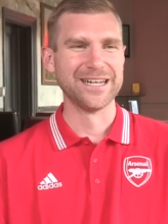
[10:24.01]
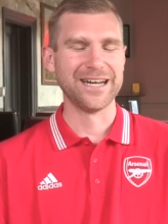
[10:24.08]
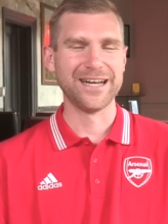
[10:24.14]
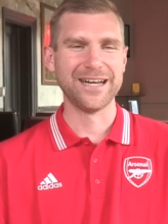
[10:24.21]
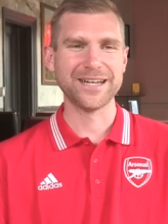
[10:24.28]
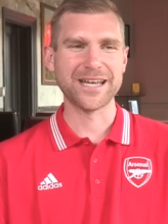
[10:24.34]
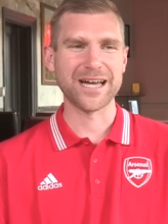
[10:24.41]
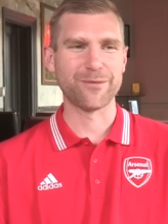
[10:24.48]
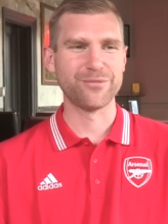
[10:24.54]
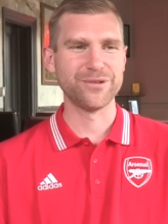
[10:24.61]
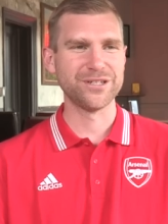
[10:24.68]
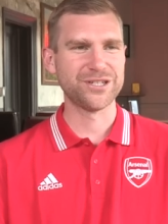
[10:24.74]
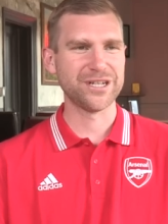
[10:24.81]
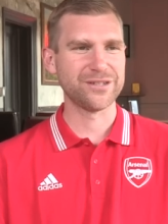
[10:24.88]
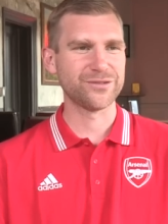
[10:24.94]
Uh,
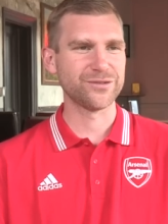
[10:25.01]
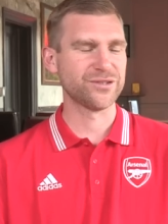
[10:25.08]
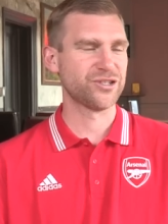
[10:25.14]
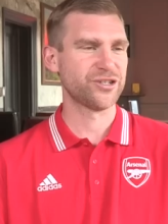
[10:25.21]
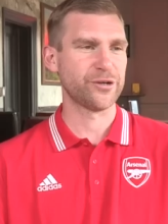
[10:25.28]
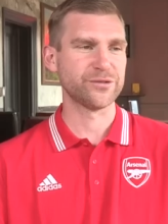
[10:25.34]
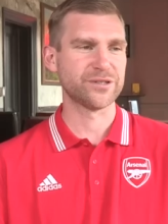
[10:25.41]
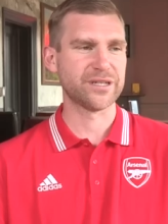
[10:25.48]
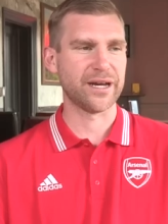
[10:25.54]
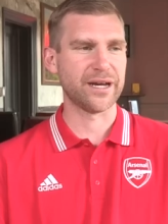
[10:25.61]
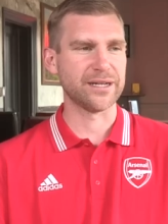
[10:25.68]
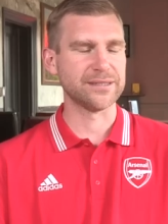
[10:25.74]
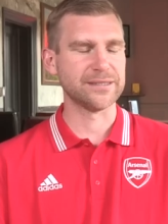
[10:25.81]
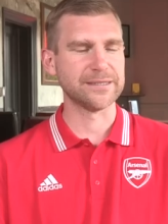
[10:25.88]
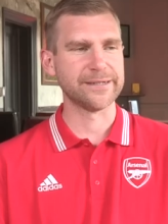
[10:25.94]
Gabriel Jesus shows
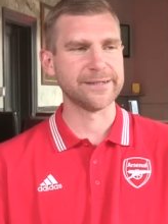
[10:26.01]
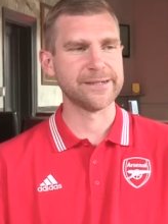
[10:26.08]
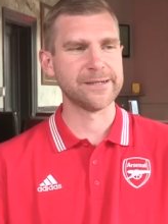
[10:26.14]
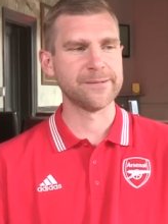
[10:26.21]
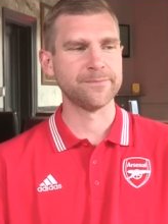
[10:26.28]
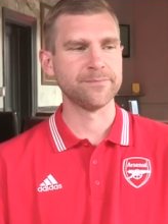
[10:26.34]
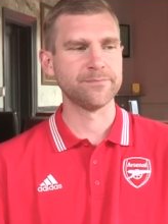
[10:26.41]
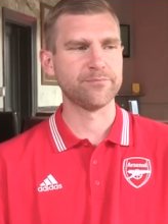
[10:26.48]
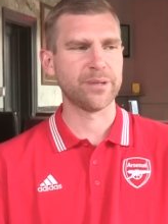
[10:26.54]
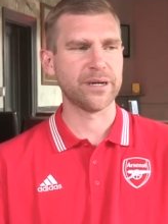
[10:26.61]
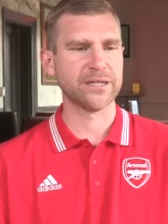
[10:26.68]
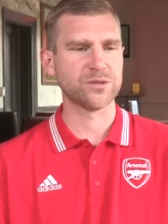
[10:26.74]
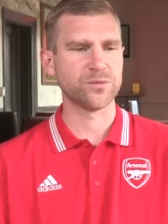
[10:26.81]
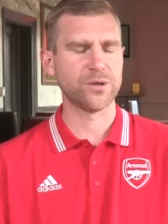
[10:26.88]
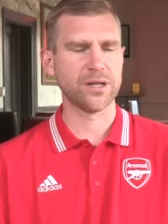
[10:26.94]
that, um,
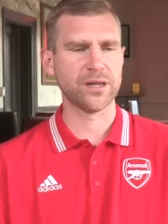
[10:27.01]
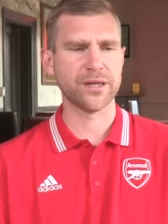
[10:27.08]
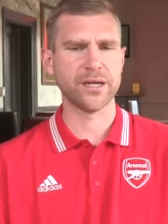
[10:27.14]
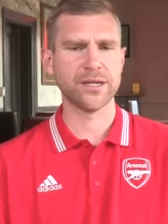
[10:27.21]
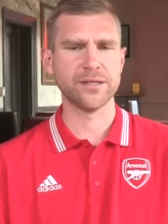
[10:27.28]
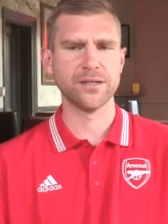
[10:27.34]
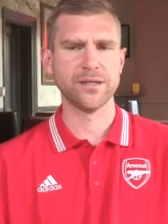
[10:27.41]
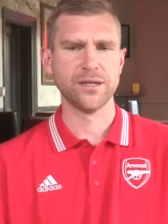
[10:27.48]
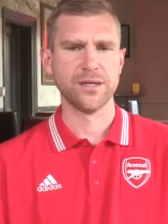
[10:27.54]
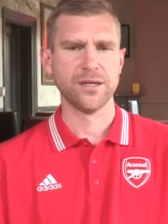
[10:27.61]
but as well then.